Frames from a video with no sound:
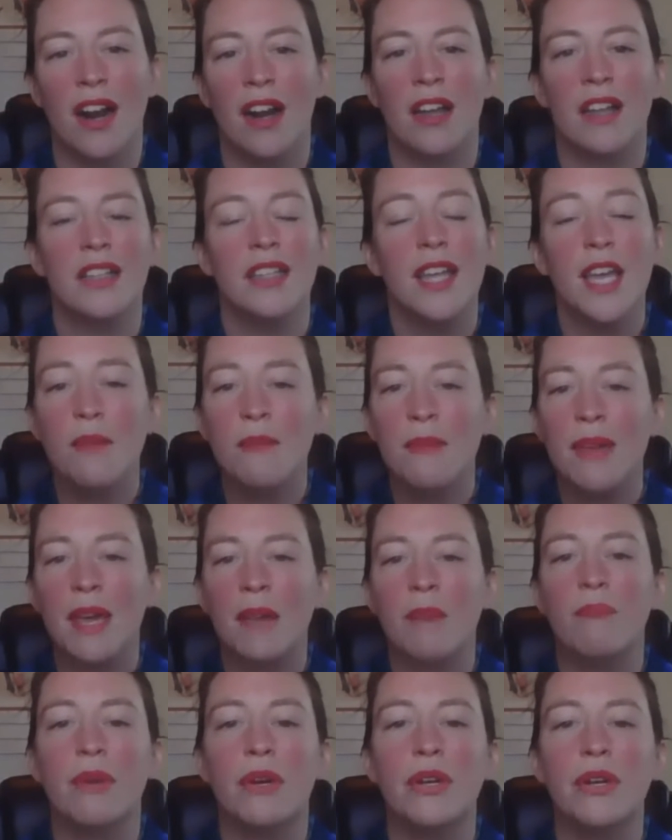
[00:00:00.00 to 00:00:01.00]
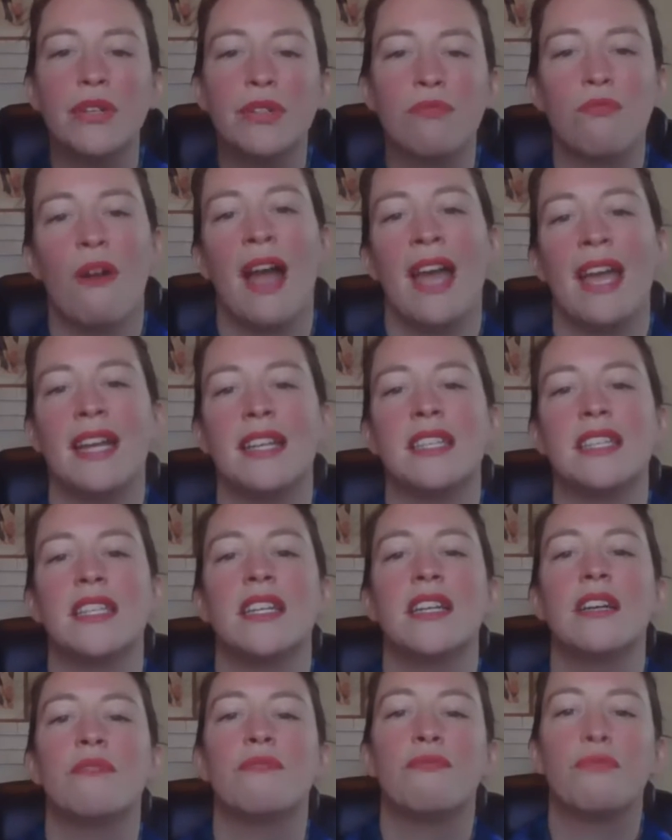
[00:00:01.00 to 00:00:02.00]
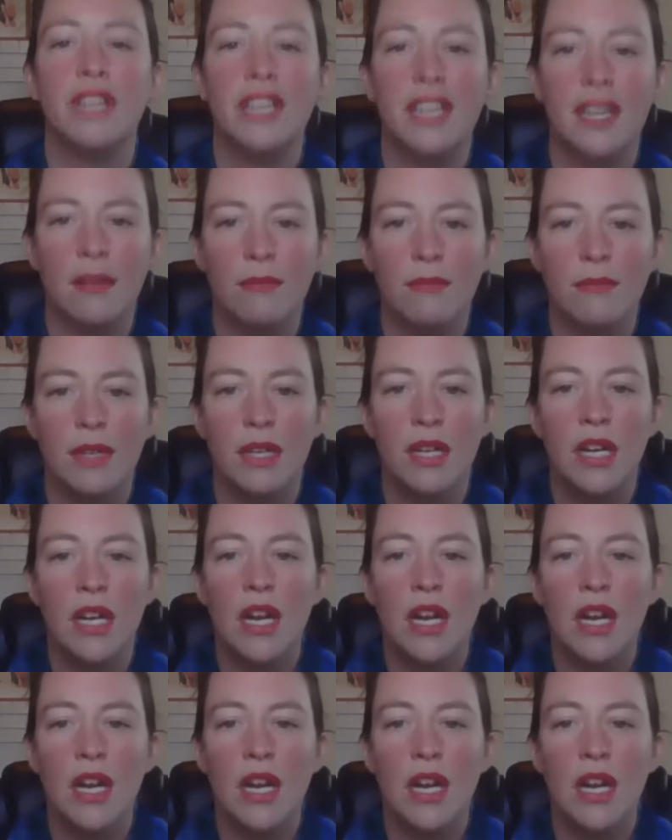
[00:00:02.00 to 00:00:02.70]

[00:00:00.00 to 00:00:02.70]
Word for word: are claiming birthright freedom,